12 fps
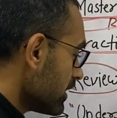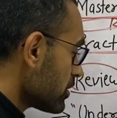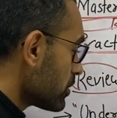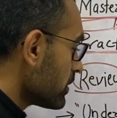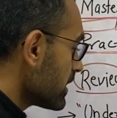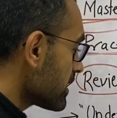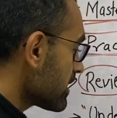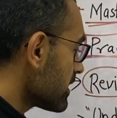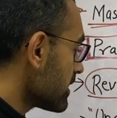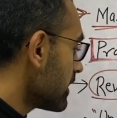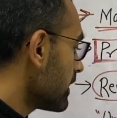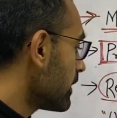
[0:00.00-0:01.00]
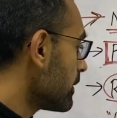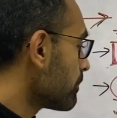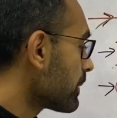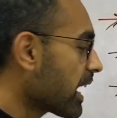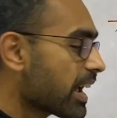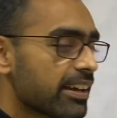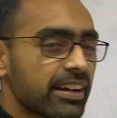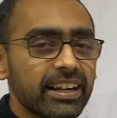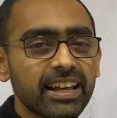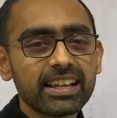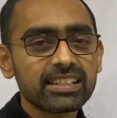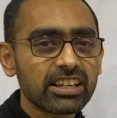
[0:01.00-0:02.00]
So this
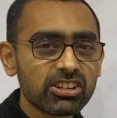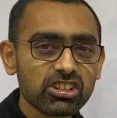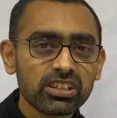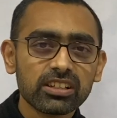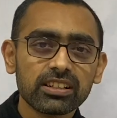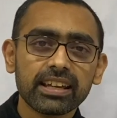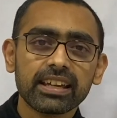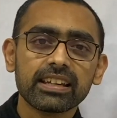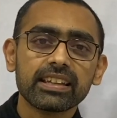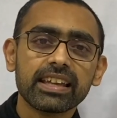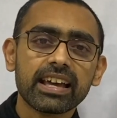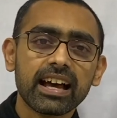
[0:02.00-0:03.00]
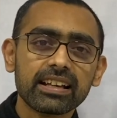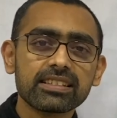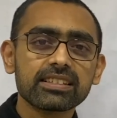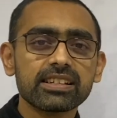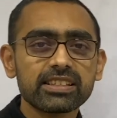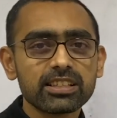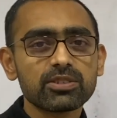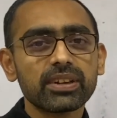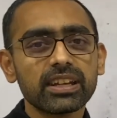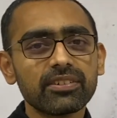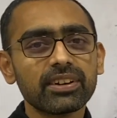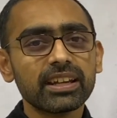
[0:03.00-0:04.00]
prioritization in the answers is
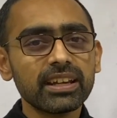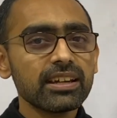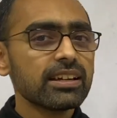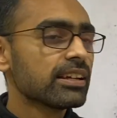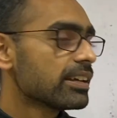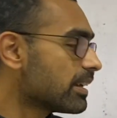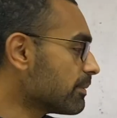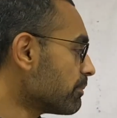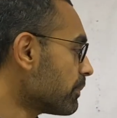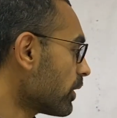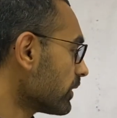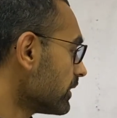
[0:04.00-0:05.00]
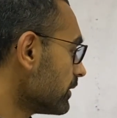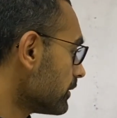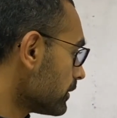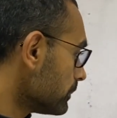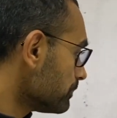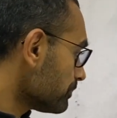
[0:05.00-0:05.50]
very, very important.